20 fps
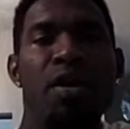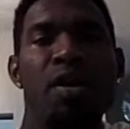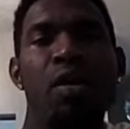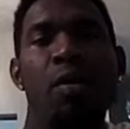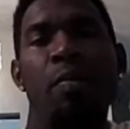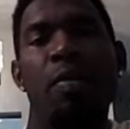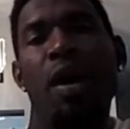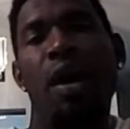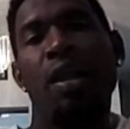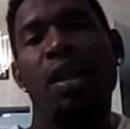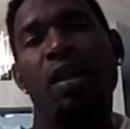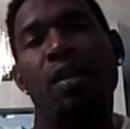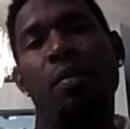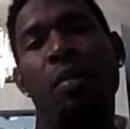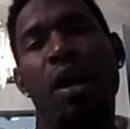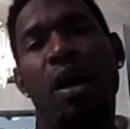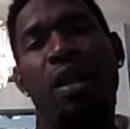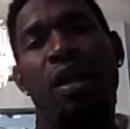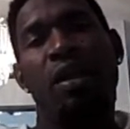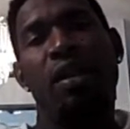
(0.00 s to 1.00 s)
Big up all
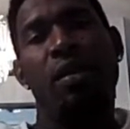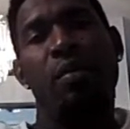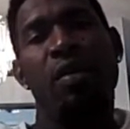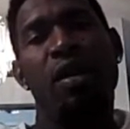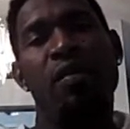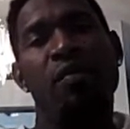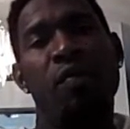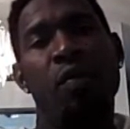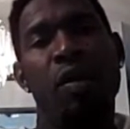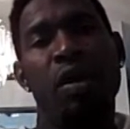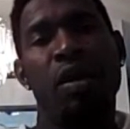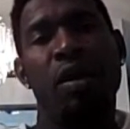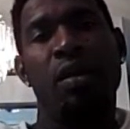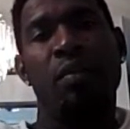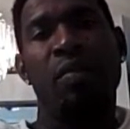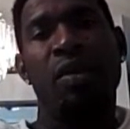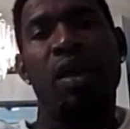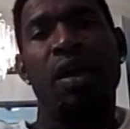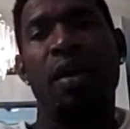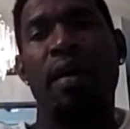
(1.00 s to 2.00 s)
of the ball of them everywhere
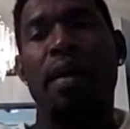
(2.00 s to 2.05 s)
them